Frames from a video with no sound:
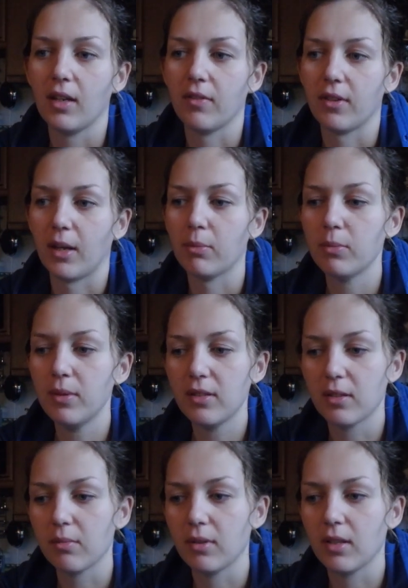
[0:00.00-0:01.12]
if that would be
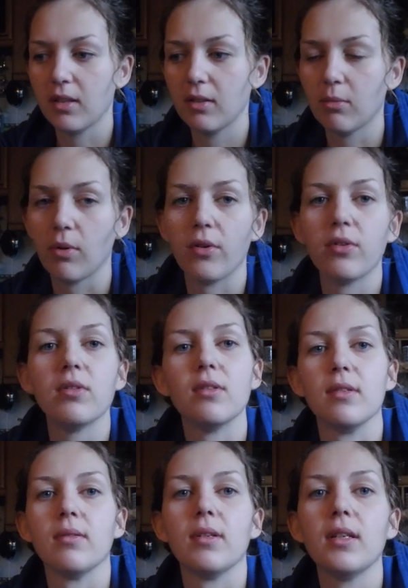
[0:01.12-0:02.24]
something worth
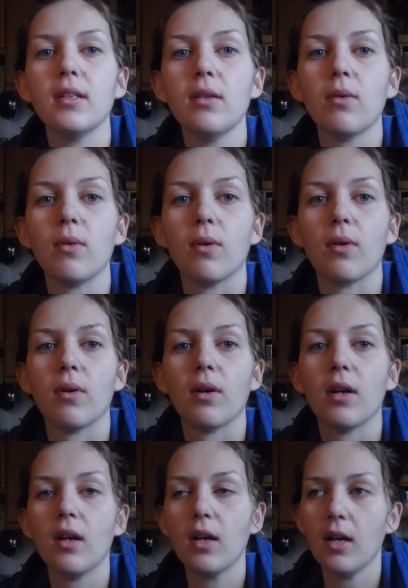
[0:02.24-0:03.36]
doing, or
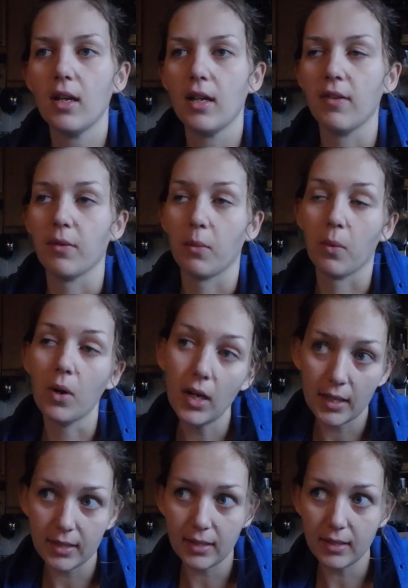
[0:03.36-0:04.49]
if it
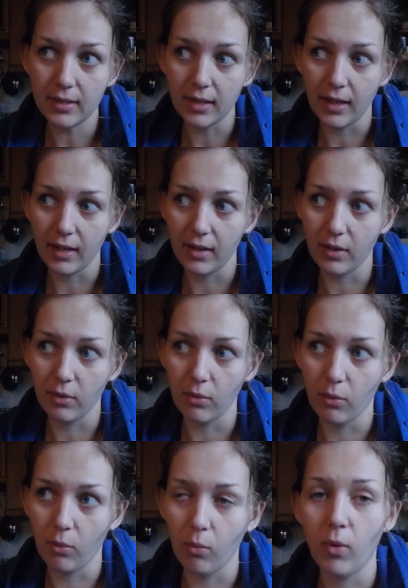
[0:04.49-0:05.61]
was, then
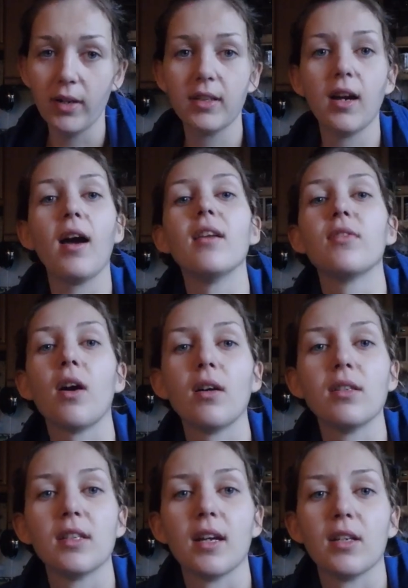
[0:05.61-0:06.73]
what kind of
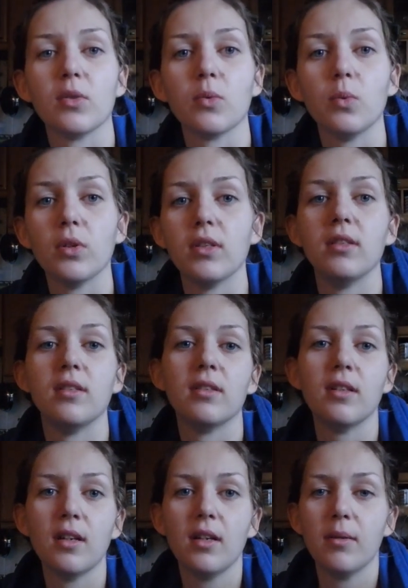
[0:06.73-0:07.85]
content would
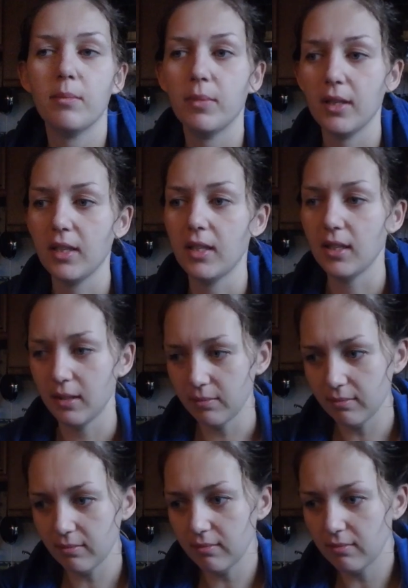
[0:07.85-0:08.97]
be
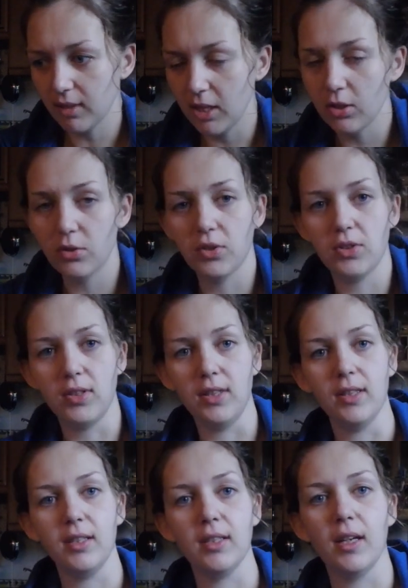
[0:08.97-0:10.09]

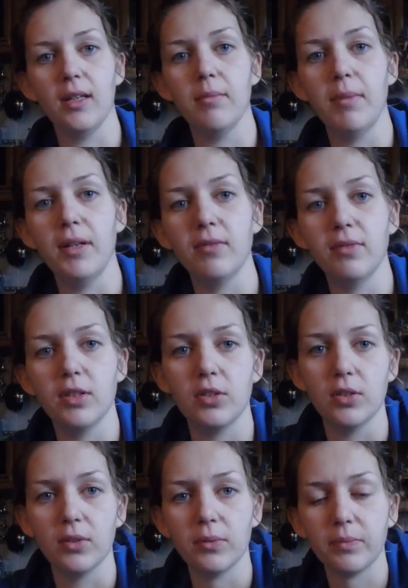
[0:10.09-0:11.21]
interesting and
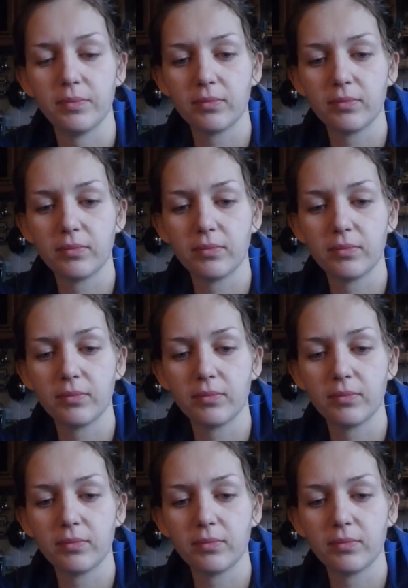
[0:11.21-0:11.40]
beneficial